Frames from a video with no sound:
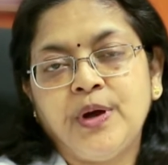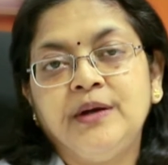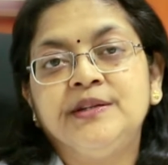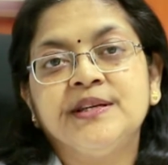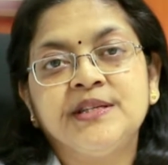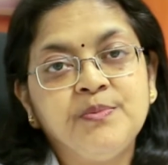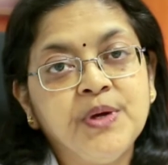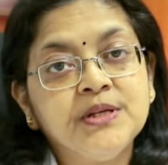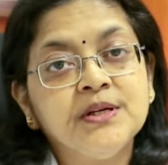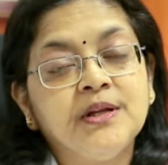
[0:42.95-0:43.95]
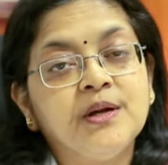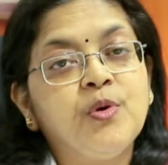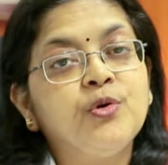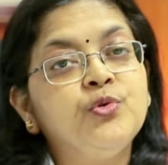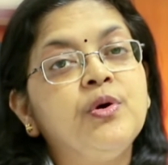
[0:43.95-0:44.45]
and it's estimated that
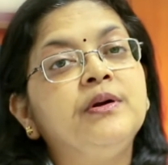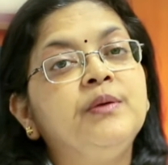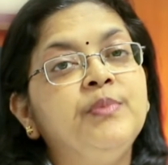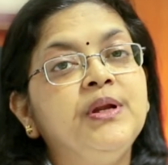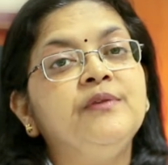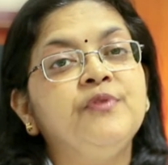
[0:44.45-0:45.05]
about 200 million